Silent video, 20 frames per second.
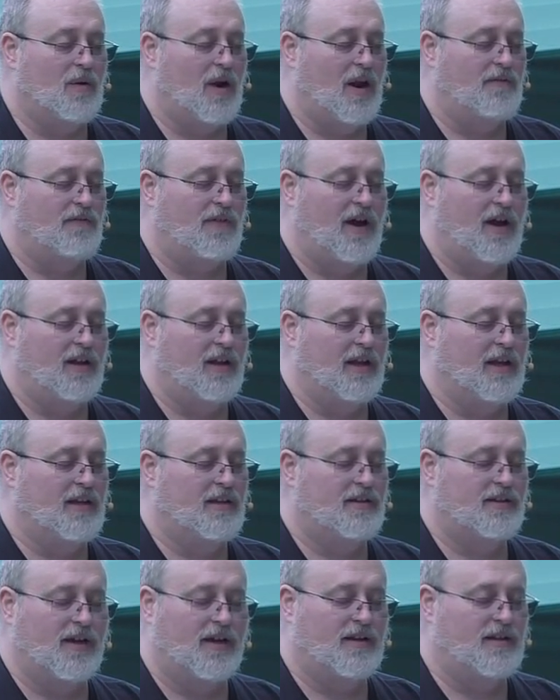And God,
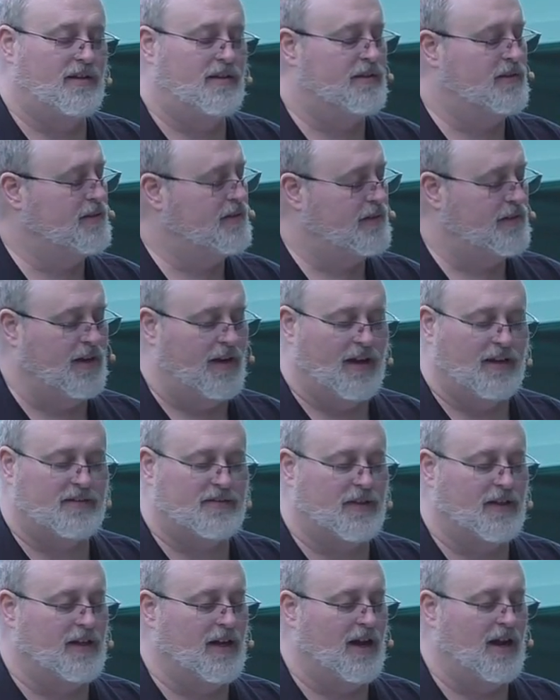I pray for those
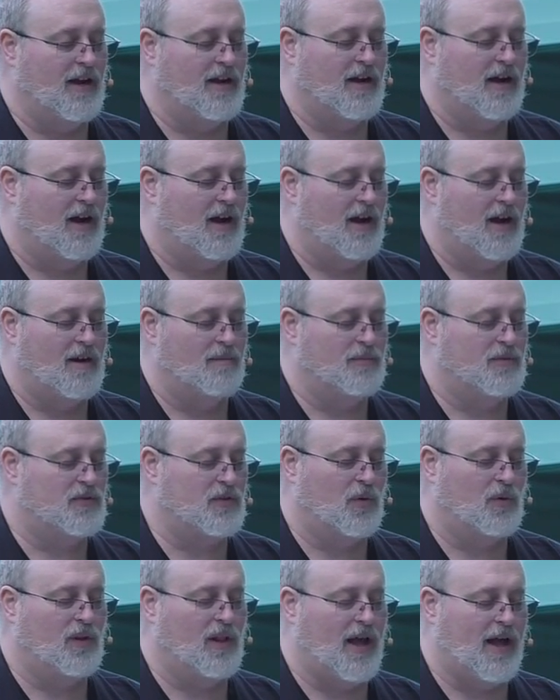who, who are sitting here
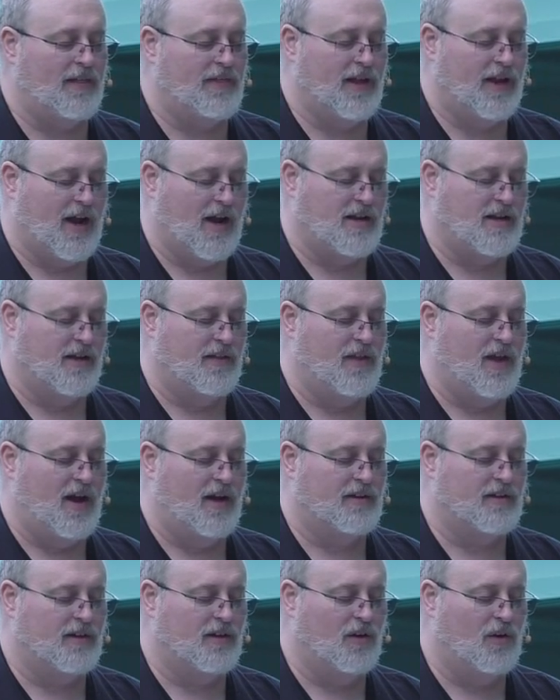who've maybe been
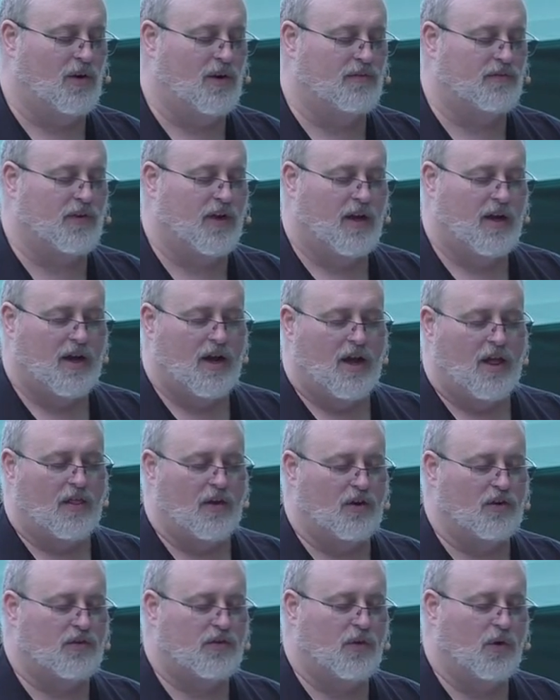just sitting
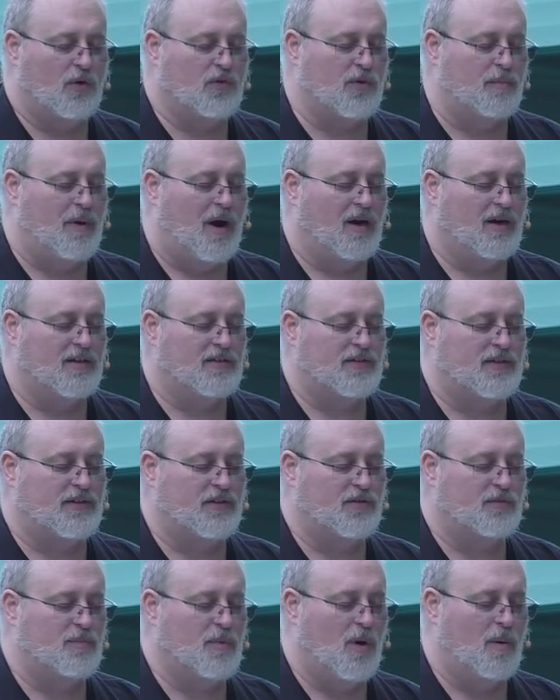on the sidelines. Lord,
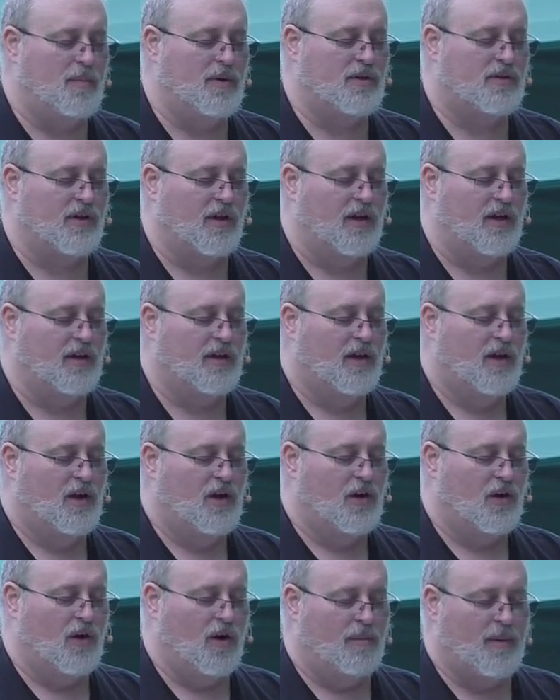I know what that's like.
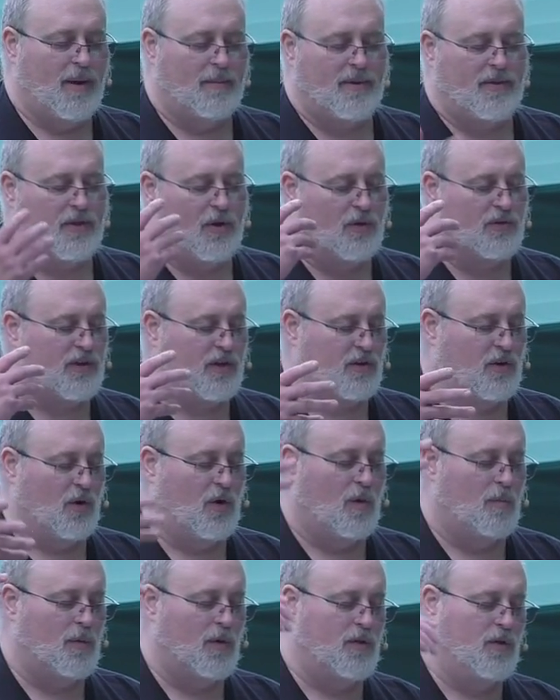I, I waited for years
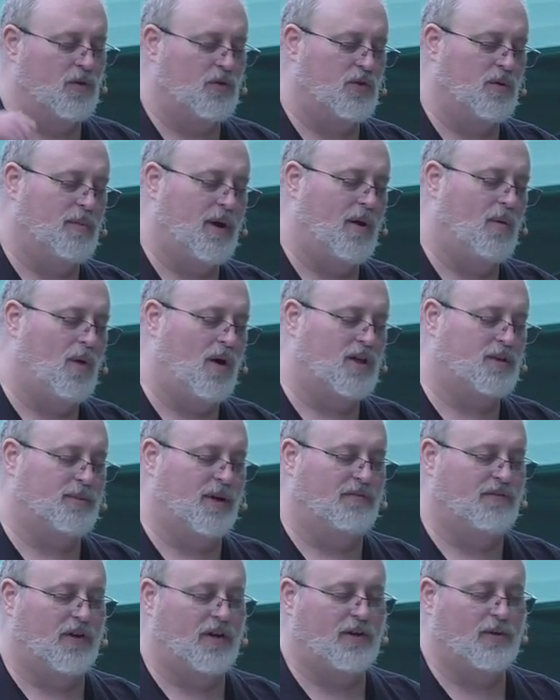myself to get
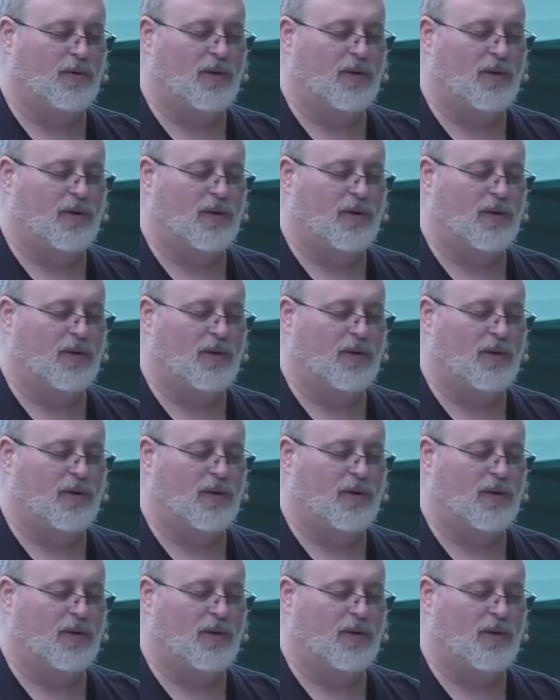baptized, and,